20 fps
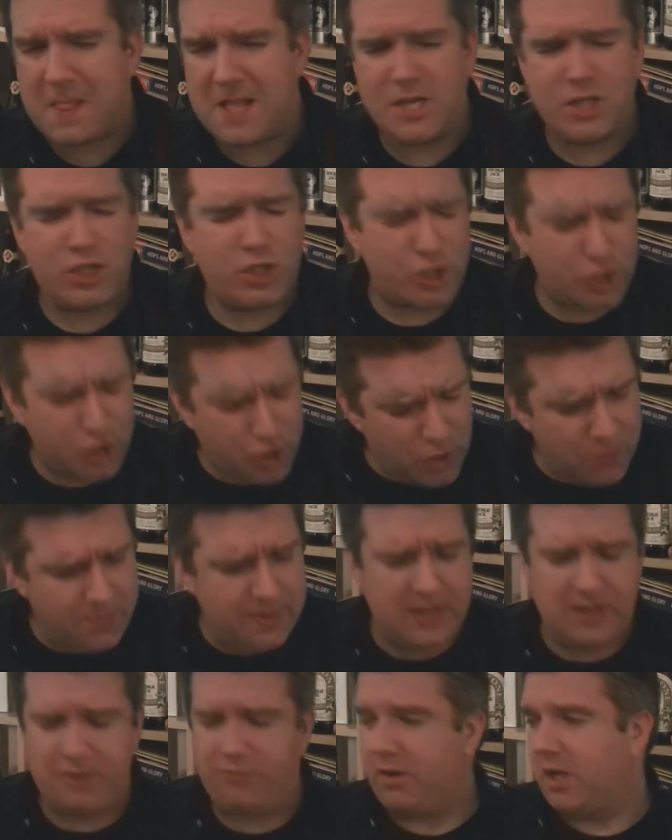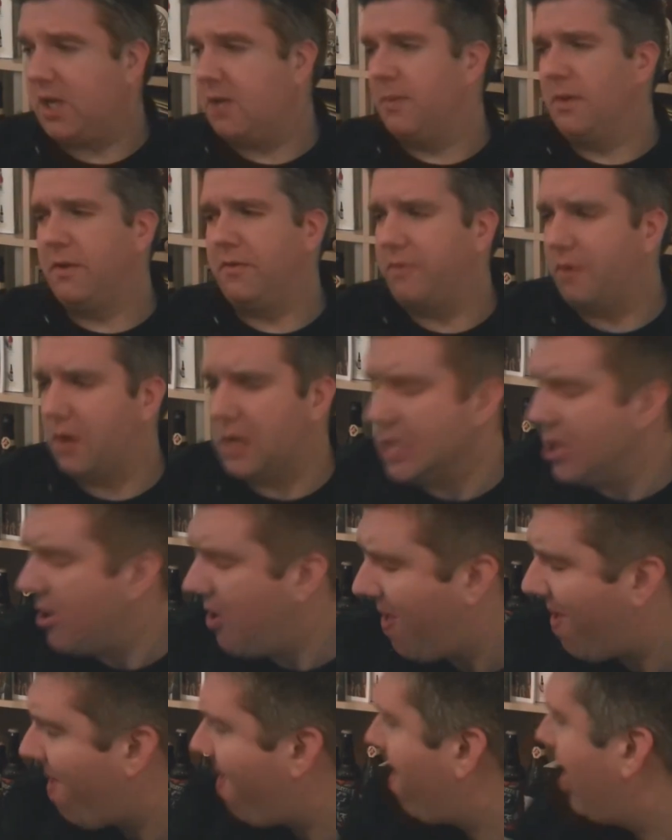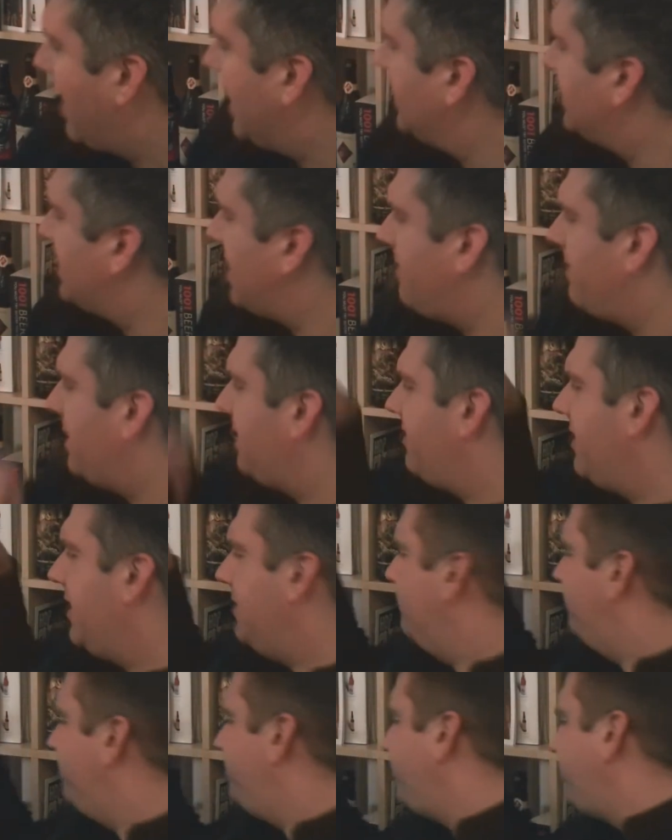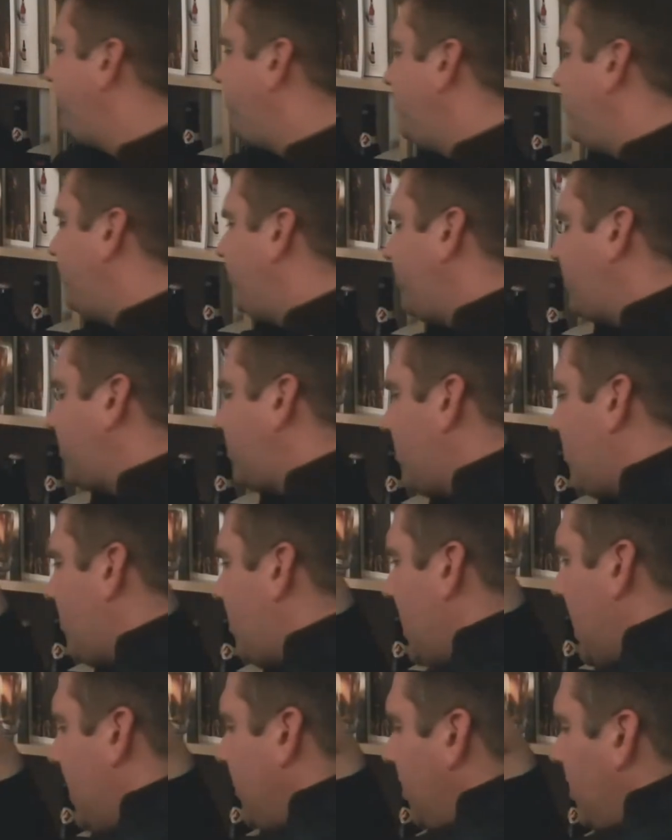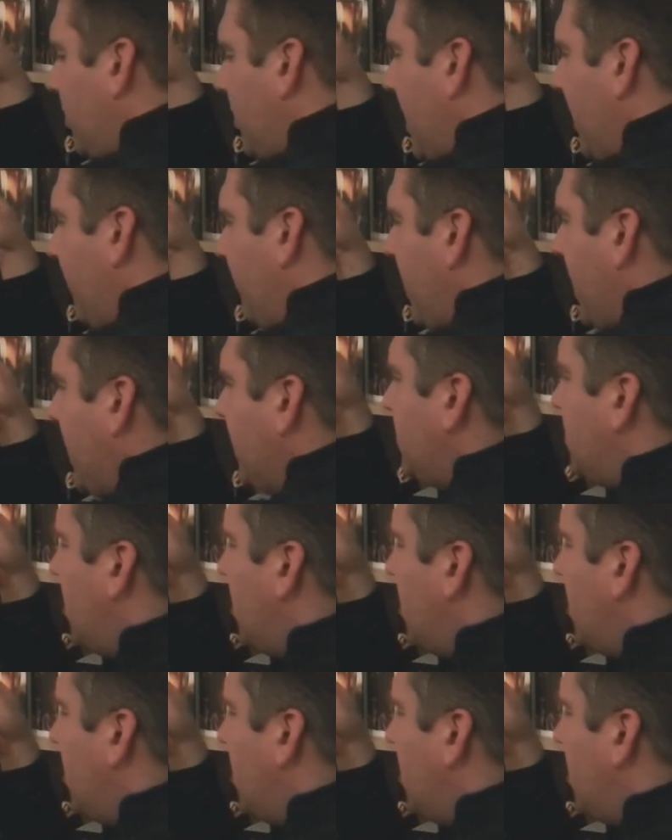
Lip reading: Stupidly drinkable for its ABV. I don't know why I've waited